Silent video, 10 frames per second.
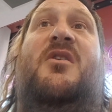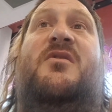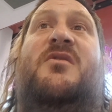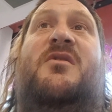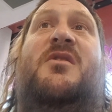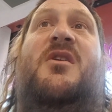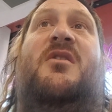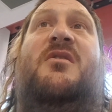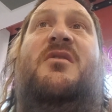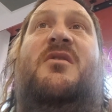So yeah,
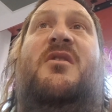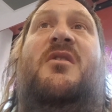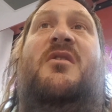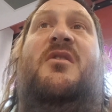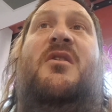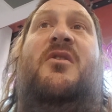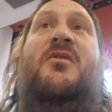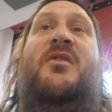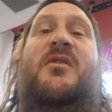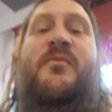I know
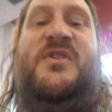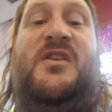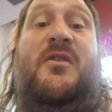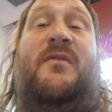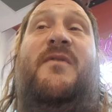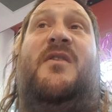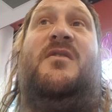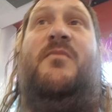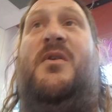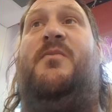that I'm sitting on the fence
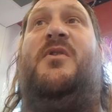a bit,